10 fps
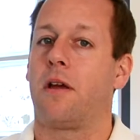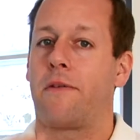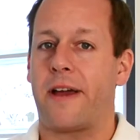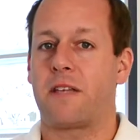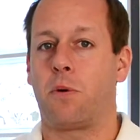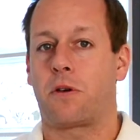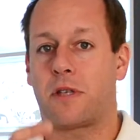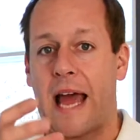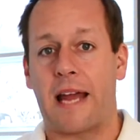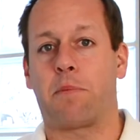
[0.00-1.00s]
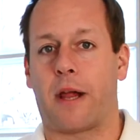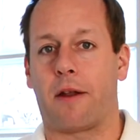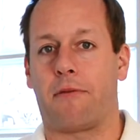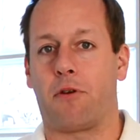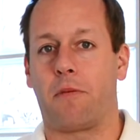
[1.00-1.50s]
Facebook's ad
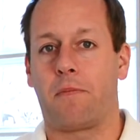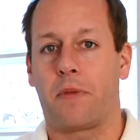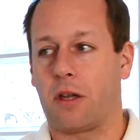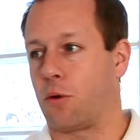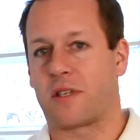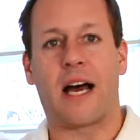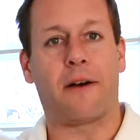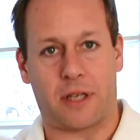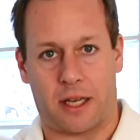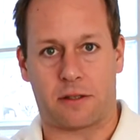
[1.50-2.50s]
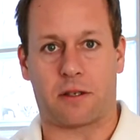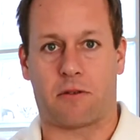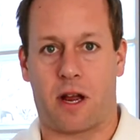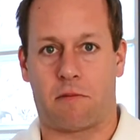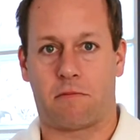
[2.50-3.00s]
platform looks after
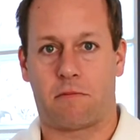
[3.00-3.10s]
Instagram.